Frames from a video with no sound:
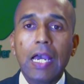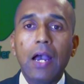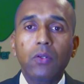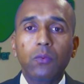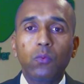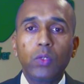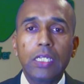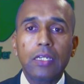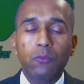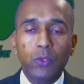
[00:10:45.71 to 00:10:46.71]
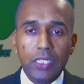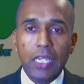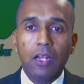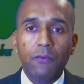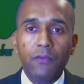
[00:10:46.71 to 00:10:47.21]
How can we
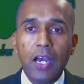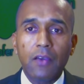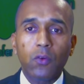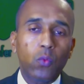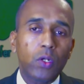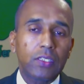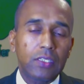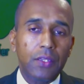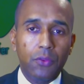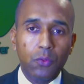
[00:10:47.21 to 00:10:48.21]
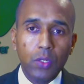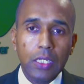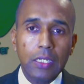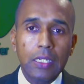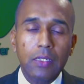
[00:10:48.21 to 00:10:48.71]
retain our
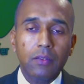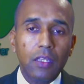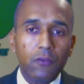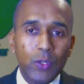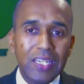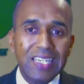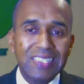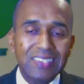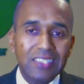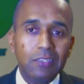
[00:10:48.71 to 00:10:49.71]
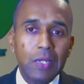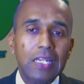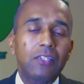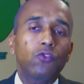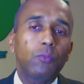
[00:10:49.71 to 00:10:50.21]
501c3 if we
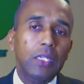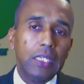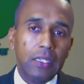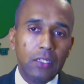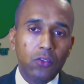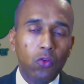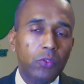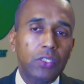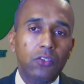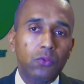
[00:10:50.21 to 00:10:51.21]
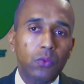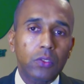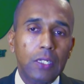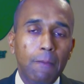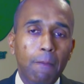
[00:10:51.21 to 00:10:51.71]
systematically discriminate against
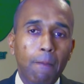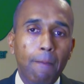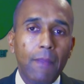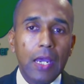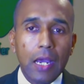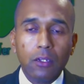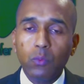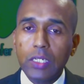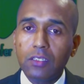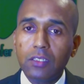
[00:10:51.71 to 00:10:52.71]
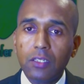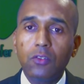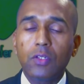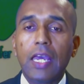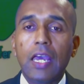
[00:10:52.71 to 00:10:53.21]
homosexuals? How can we
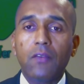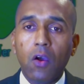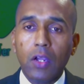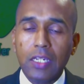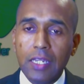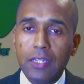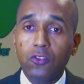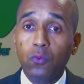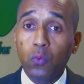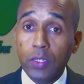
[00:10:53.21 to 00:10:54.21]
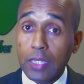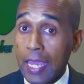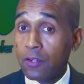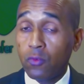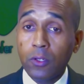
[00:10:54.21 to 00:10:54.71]
continue to have our connection with
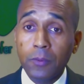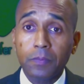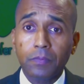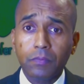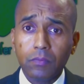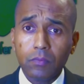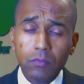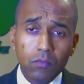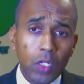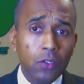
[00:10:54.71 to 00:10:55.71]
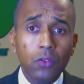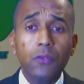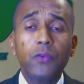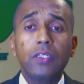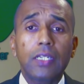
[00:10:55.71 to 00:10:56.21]
ADRA and other
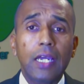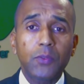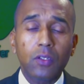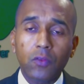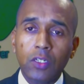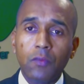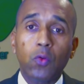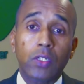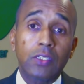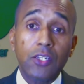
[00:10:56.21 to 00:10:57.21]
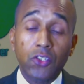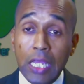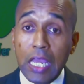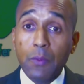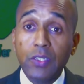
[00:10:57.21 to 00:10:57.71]
different types of government
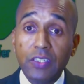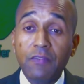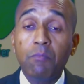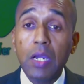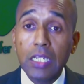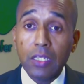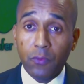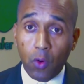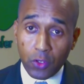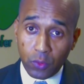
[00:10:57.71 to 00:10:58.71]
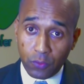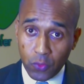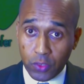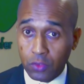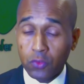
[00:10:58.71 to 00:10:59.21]
organizations and receive money for our
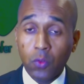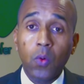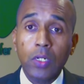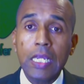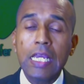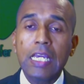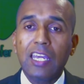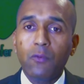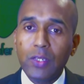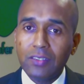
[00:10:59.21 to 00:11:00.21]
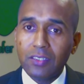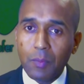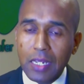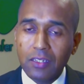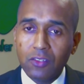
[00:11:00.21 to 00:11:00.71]
university and so on if we
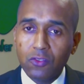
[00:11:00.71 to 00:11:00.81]
systematically